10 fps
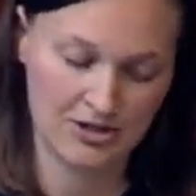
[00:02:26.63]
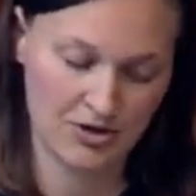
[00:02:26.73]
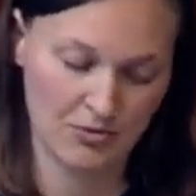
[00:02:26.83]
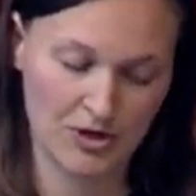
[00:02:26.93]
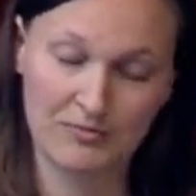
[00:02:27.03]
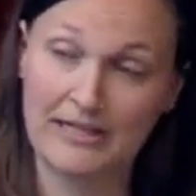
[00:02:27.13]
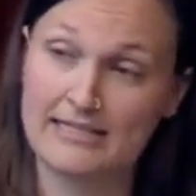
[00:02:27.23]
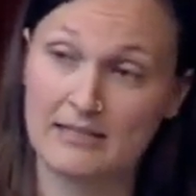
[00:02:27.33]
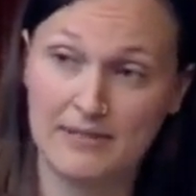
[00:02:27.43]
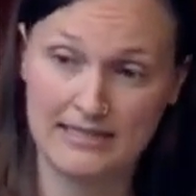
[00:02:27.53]
enter the
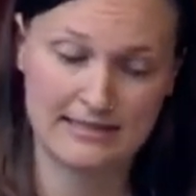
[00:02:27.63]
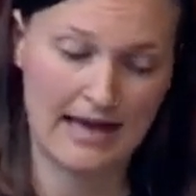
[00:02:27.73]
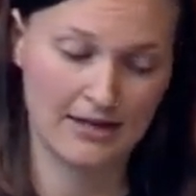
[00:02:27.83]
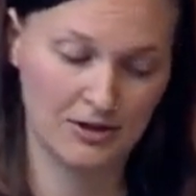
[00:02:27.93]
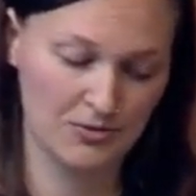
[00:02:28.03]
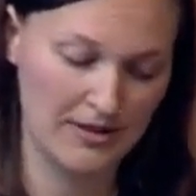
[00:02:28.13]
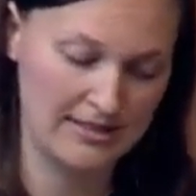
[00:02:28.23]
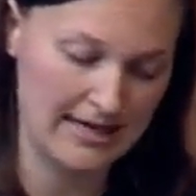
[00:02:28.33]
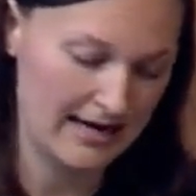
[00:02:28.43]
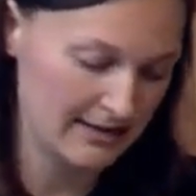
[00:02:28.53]
workplace and being saddled
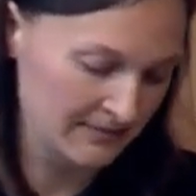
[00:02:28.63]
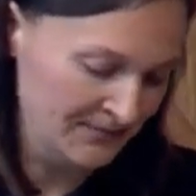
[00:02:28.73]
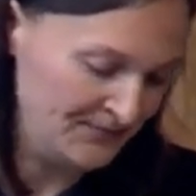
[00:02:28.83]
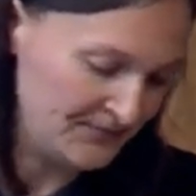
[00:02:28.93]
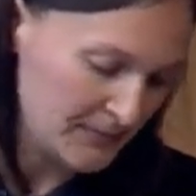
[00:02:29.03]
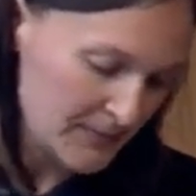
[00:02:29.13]
with debt.